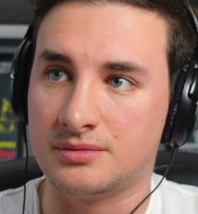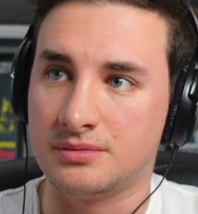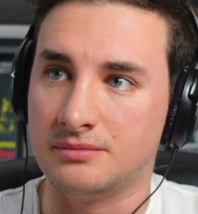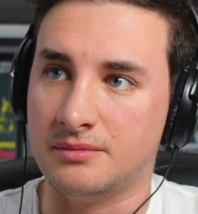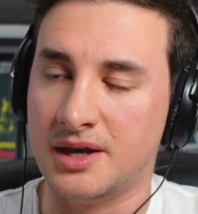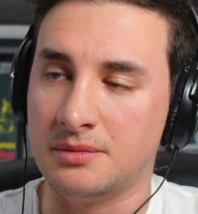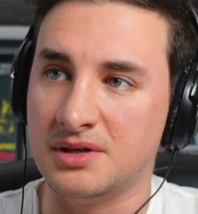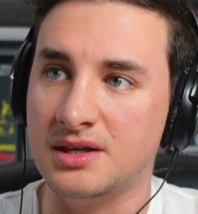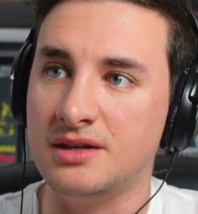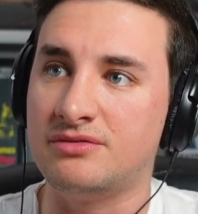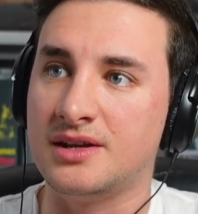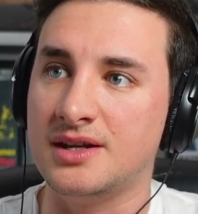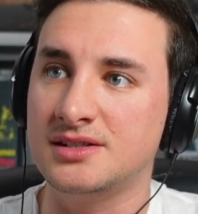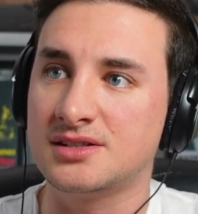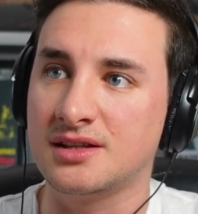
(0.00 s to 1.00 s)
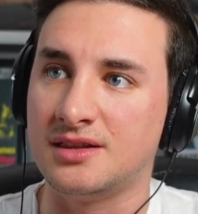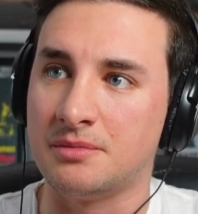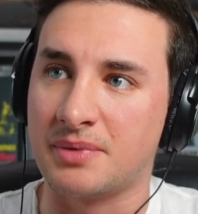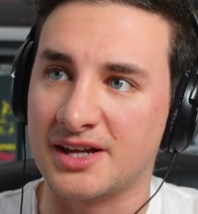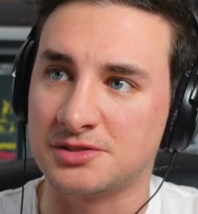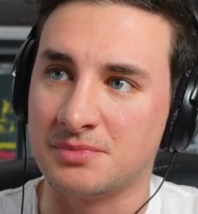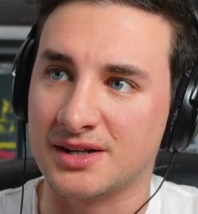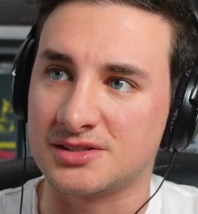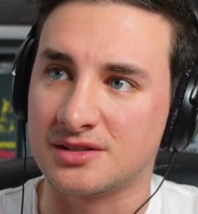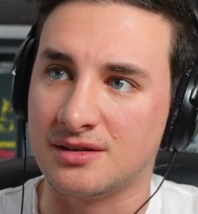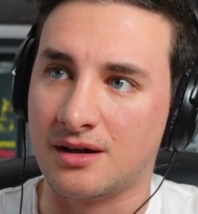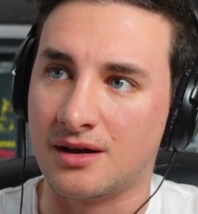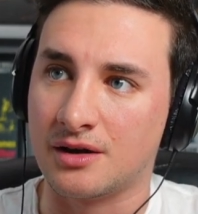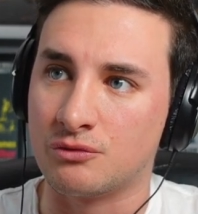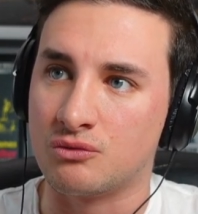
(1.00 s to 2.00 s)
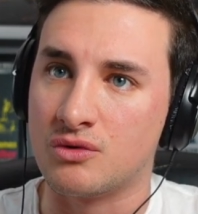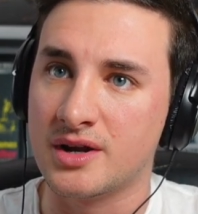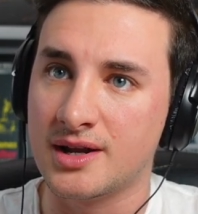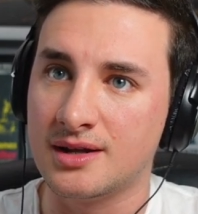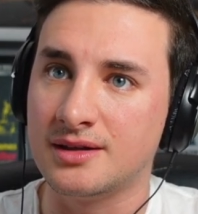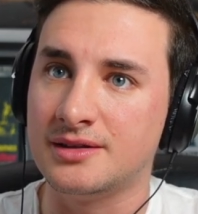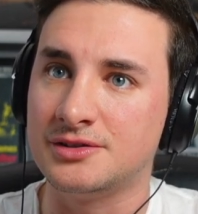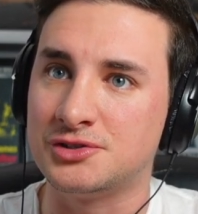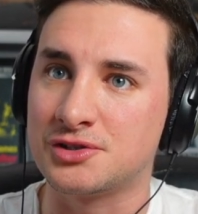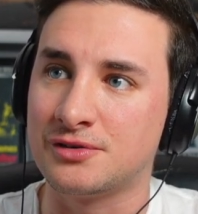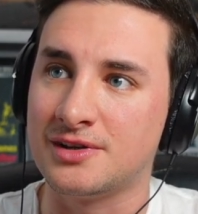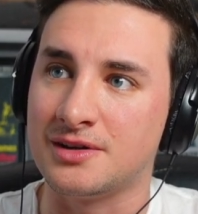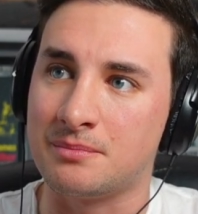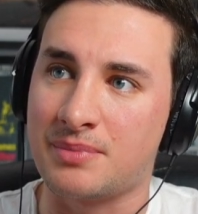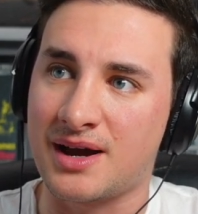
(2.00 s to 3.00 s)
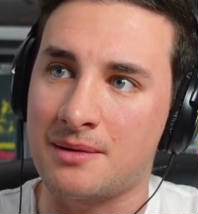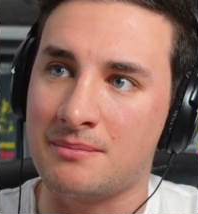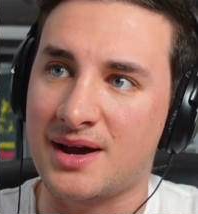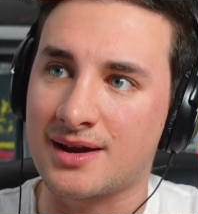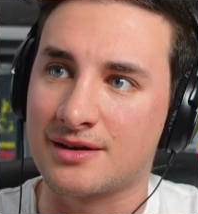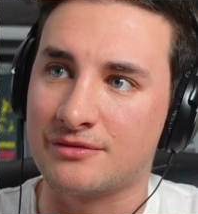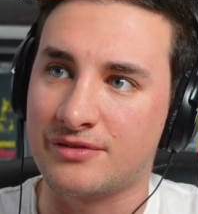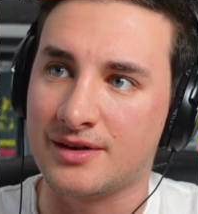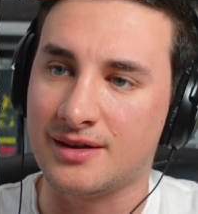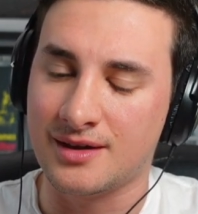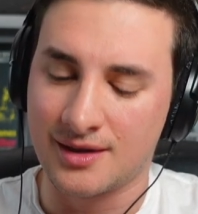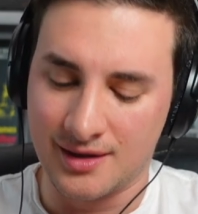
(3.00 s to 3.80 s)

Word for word: maybe even easily the best match of the night. I really enjoyed it. Pat McAfee